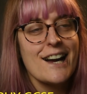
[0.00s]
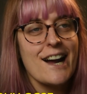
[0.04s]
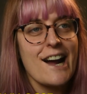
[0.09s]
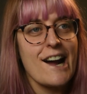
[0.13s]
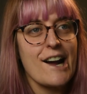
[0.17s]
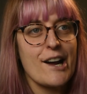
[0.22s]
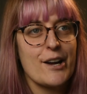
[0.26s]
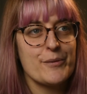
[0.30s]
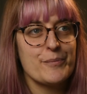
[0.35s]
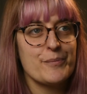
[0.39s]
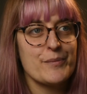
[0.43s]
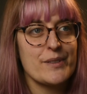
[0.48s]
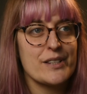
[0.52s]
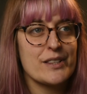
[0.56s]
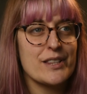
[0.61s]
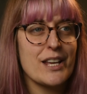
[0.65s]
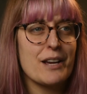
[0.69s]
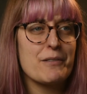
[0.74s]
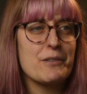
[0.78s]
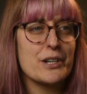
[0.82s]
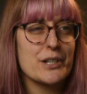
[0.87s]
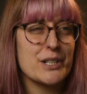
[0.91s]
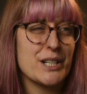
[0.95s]

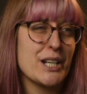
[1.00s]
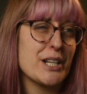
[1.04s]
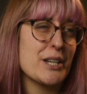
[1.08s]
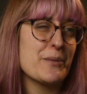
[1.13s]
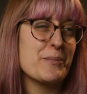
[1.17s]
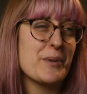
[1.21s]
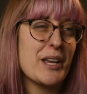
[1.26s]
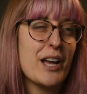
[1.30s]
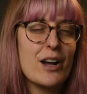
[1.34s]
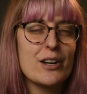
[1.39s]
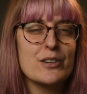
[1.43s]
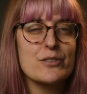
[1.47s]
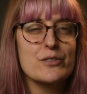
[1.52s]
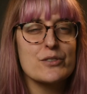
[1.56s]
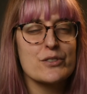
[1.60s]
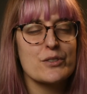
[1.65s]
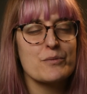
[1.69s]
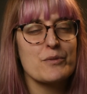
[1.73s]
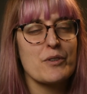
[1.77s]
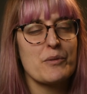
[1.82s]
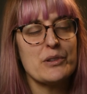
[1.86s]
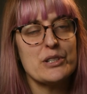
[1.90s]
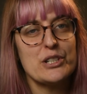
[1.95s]
There are going to be hundreds
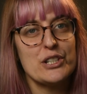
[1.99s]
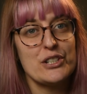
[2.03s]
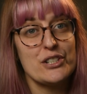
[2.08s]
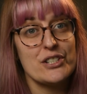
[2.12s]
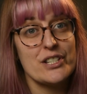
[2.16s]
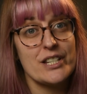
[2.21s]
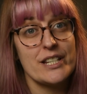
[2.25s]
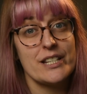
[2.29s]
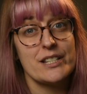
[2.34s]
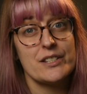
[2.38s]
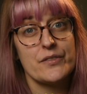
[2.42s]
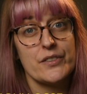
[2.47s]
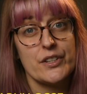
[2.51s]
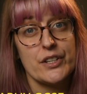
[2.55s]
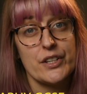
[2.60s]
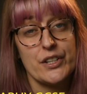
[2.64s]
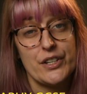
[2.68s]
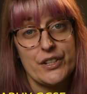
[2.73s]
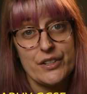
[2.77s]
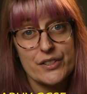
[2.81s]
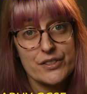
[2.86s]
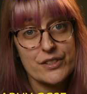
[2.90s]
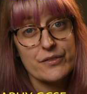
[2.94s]
of opportunities for
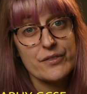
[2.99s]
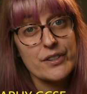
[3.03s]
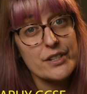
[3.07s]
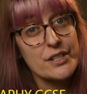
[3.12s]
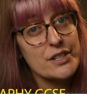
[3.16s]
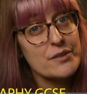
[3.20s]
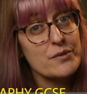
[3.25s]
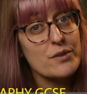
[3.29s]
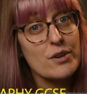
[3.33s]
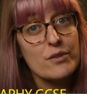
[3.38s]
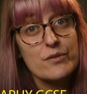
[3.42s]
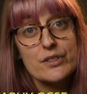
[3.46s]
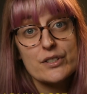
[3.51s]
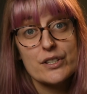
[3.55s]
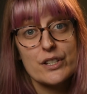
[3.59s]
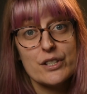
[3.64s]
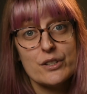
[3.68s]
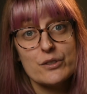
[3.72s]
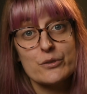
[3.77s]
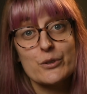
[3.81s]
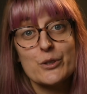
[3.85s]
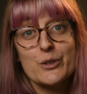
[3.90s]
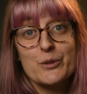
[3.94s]
you. So first of all, obviously
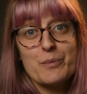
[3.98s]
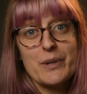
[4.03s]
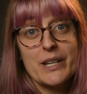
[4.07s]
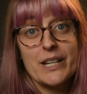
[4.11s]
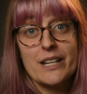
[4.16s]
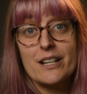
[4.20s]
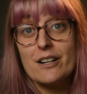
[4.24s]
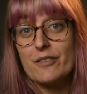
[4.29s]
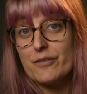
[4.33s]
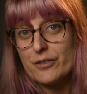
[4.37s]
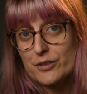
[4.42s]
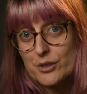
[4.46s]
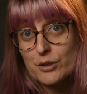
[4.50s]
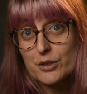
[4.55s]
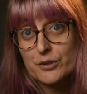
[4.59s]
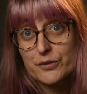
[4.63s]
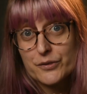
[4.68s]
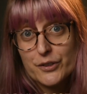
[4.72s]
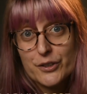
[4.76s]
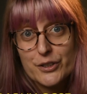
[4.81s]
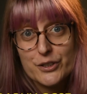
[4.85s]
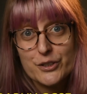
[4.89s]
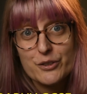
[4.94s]
you could be a
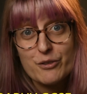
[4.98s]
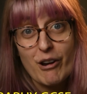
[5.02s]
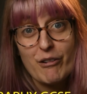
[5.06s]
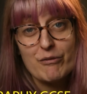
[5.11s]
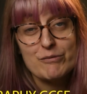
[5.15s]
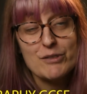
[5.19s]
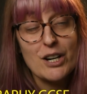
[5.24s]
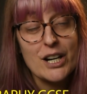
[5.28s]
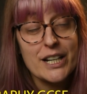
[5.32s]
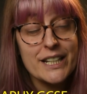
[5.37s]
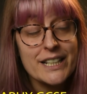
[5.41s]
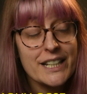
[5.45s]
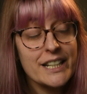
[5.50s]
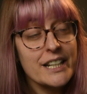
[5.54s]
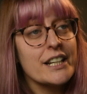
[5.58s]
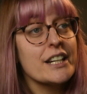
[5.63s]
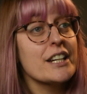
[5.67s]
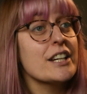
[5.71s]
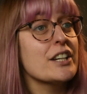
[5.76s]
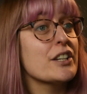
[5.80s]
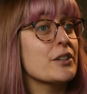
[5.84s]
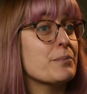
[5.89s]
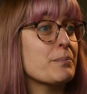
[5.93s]
photographer in your own right,
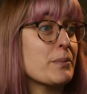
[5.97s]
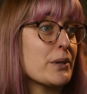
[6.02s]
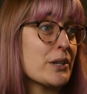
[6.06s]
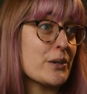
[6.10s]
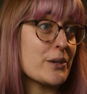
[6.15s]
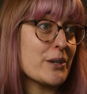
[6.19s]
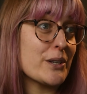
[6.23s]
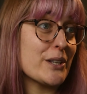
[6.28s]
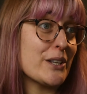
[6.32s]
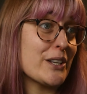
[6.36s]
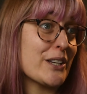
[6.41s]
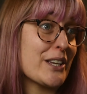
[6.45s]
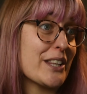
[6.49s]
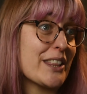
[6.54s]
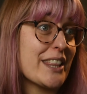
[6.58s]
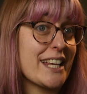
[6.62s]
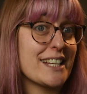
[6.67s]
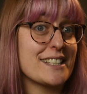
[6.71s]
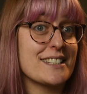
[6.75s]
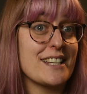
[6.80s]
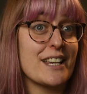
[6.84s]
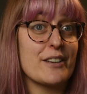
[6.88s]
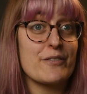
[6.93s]
but you could look at
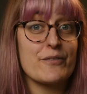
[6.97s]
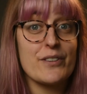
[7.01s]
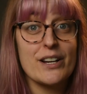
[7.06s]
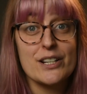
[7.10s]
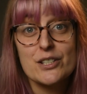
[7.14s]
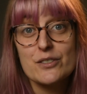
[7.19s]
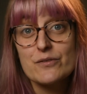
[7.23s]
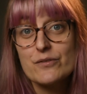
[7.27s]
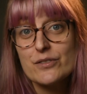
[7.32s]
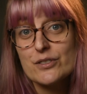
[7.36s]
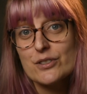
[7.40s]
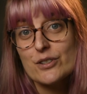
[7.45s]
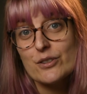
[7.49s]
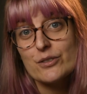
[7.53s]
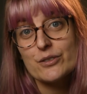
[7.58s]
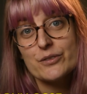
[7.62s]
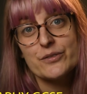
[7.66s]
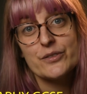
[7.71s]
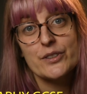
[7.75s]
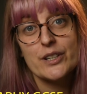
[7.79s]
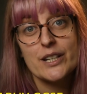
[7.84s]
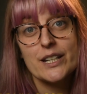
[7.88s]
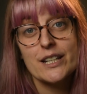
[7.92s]
things like fashion
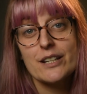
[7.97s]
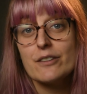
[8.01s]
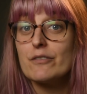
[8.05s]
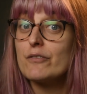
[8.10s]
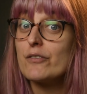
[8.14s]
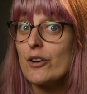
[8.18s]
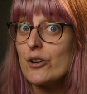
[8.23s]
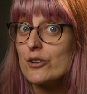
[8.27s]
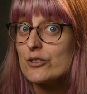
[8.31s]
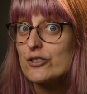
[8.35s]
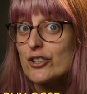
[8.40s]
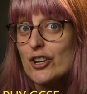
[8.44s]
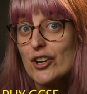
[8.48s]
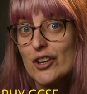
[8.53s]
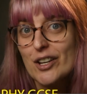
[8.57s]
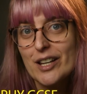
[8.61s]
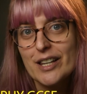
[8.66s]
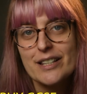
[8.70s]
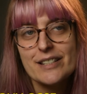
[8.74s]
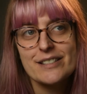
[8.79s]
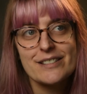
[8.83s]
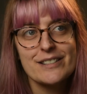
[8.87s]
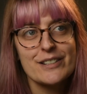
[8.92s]
photography,
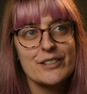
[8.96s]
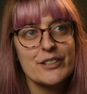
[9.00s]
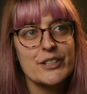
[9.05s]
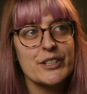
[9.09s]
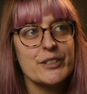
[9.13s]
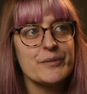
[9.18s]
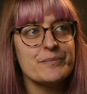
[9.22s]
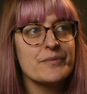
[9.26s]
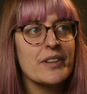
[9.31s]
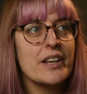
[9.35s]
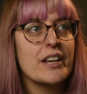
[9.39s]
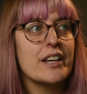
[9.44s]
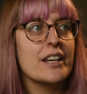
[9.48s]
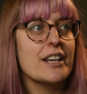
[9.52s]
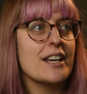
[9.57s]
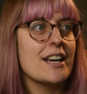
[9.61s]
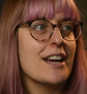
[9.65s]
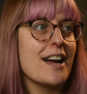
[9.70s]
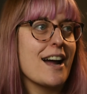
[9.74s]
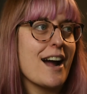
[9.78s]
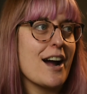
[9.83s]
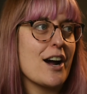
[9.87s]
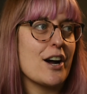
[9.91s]
photojournalism,
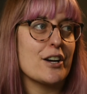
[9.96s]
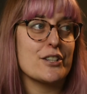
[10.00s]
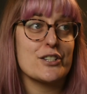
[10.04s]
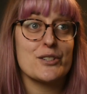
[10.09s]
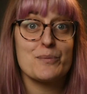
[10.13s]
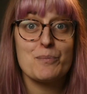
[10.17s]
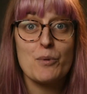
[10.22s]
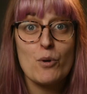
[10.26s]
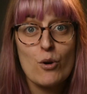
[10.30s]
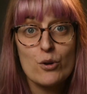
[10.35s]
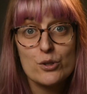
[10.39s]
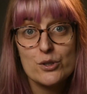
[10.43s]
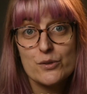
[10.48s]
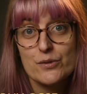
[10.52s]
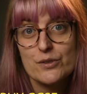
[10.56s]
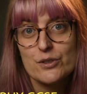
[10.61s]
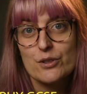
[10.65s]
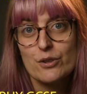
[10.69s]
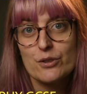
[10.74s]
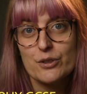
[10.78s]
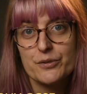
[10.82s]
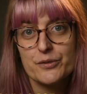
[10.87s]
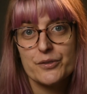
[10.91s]
sports
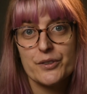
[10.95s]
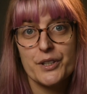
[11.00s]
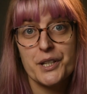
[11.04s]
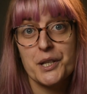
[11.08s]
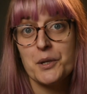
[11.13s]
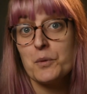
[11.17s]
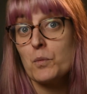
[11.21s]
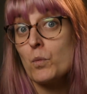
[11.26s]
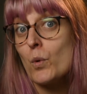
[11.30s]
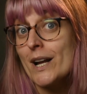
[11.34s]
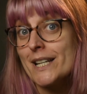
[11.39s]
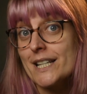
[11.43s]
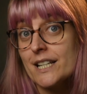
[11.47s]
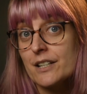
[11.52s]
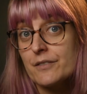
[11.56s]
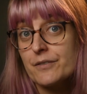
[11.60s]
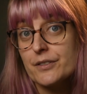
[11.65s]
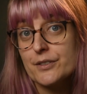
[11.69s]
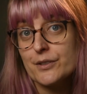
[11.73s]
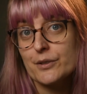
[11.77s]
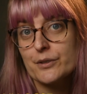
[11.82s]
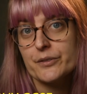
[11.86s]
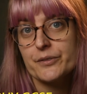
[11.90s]
photography, wedding
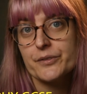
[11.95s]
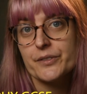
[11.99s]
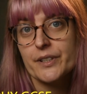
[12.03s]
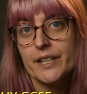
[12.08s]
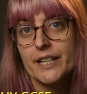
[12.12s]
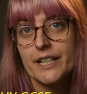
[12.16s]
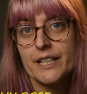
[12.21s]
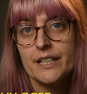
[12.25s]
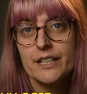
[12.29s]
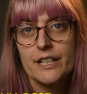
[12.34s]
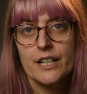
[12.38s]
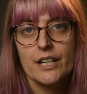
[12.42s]
photography,